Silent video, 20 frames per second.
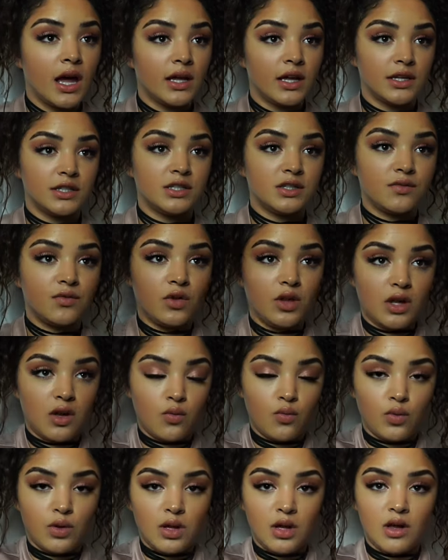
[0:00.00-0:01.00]
I just feel like
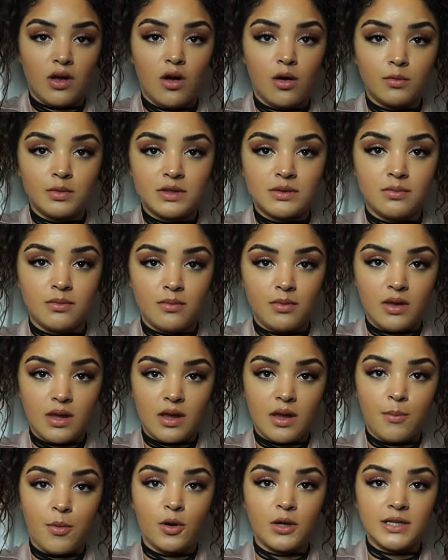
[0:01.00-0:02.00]
it really helps the
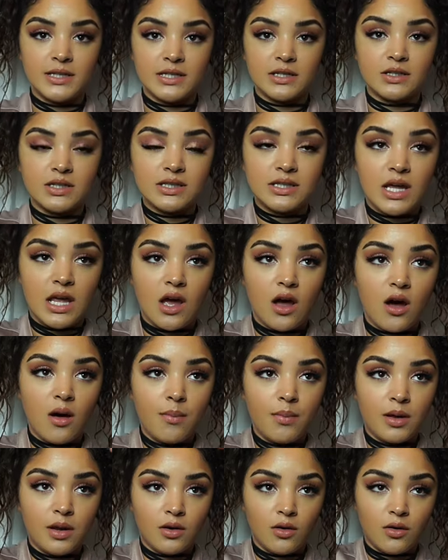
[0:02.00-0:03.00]
ponytail stay
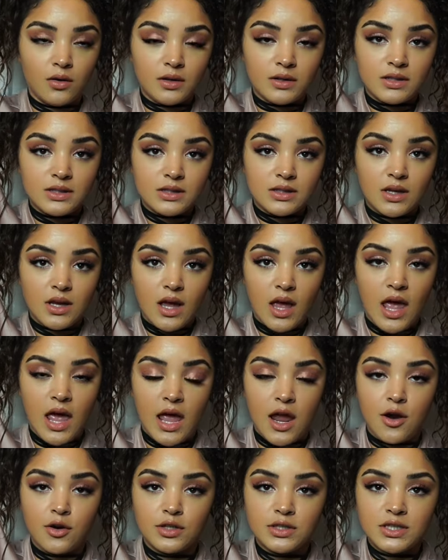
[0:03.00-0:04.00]
up and all this
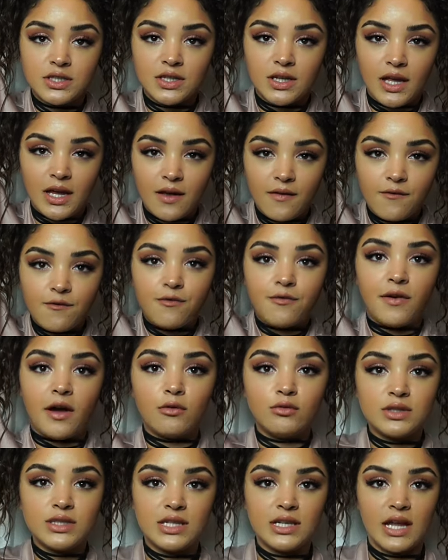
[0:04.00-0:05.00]
hair to like
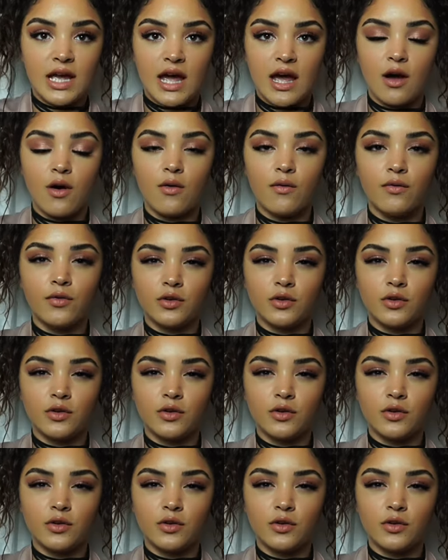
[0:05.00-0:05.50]
fountain out,